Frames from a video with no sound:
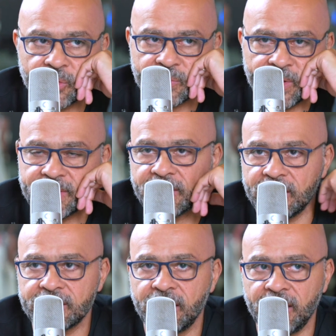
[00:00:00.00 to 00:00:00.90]
was
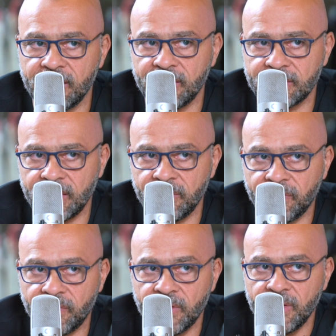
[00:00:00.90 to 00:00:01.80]
basically saying that
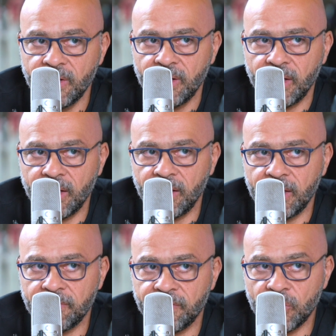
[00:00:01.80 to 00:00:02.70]
if
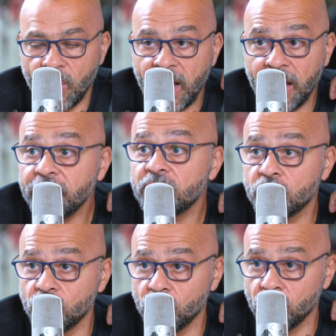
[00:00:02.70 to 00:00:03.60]
you have
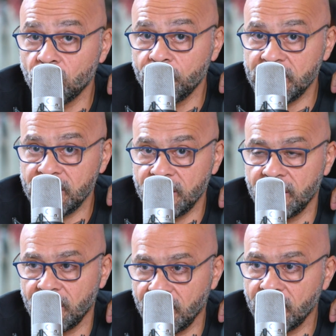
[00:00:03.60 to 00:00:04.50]
to be
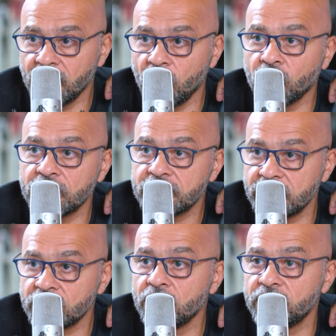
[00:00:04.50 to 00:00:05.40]
in a long
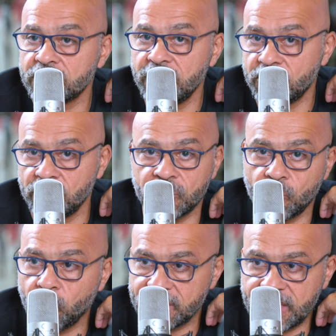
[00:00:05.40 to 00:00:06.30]
distance conversation
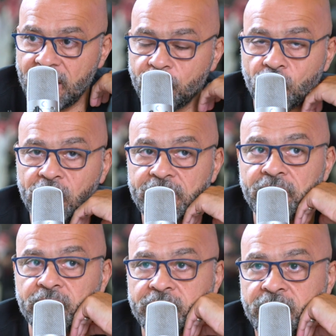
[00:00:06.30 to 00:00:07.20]
through WhatsApp or
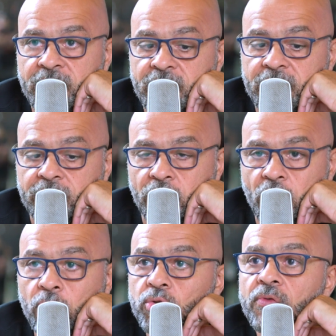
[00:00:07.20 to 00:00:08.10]
whatever,
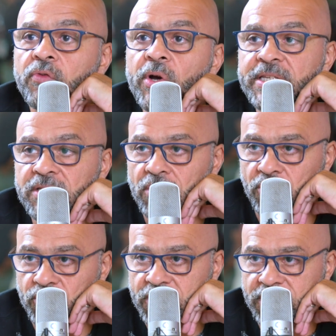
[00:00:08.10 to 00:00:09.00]
go to voice
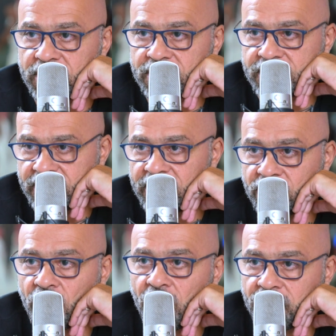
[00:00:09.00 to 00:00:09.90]
notes
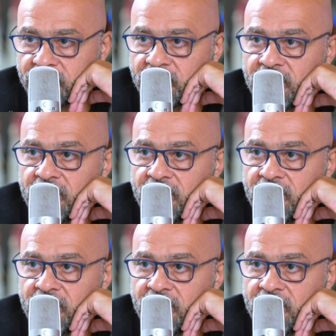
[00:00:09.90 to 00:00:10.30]
instead of